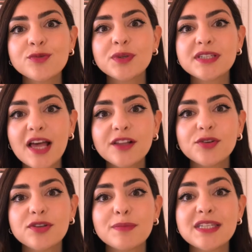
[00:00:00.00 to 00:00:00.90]
will tell you
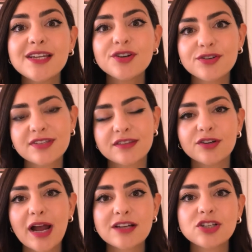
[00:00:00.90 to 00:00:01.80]
the materials that
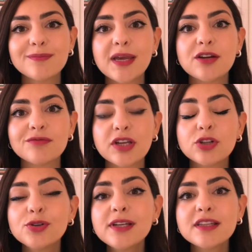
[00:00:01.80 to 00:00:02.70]
they're actually made of,
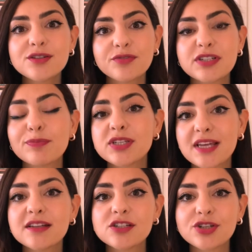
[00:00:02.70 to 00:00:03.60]
including the different
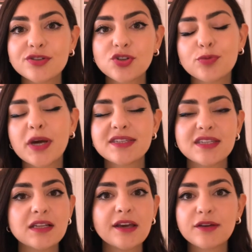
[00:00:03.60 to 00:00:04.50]
percentages. So you might
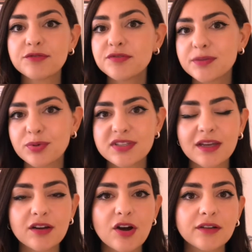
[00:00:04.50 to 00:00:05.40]
see like
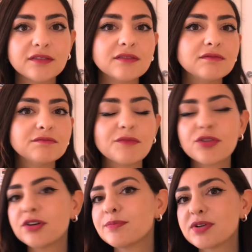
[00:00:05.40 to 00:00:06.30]
50% cotton,
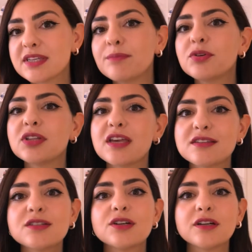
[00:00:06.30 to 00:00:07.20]
30%
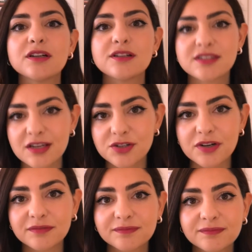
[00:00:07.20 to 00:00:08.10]
polyester, etc.
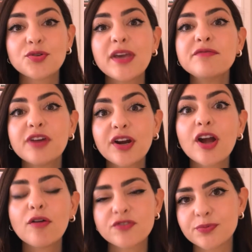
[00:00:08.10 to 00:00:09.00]
So get very
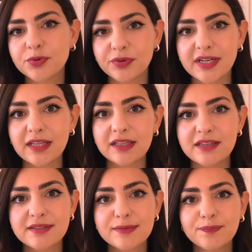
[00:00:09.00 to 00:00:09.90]
comfortable reading these.